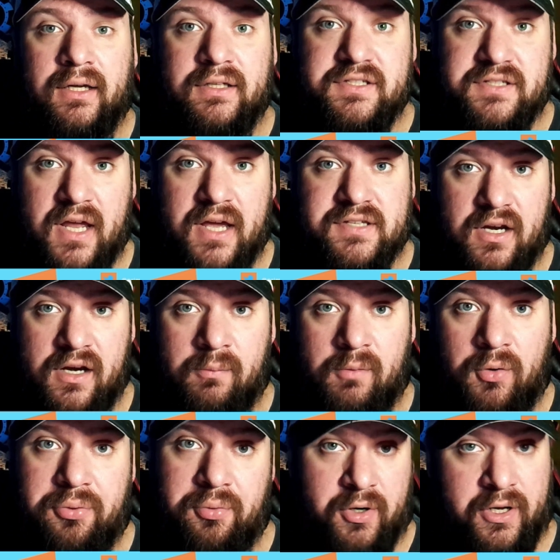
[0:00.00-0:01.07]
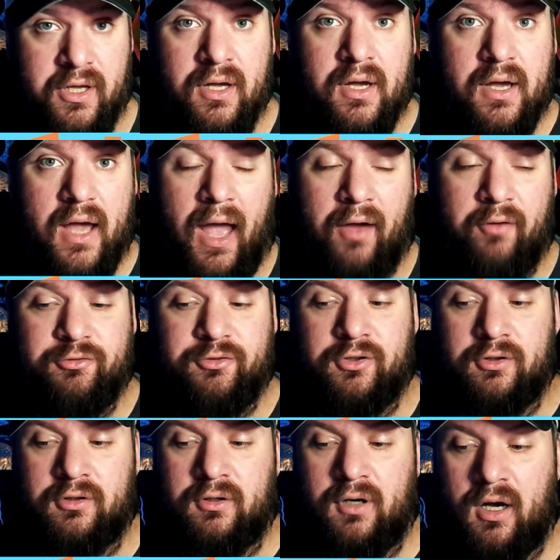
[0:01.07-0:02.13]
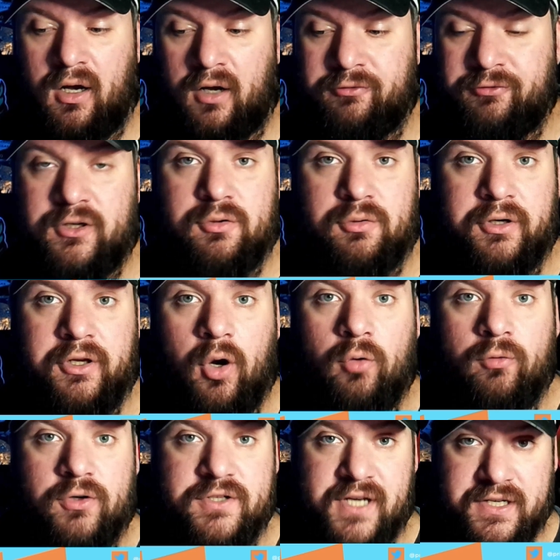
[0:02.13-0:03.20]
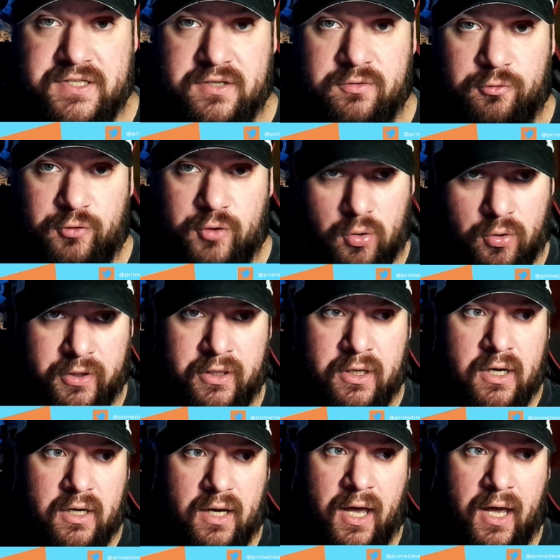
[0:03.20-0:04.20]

He stays at number three after a victory over Tyson Fury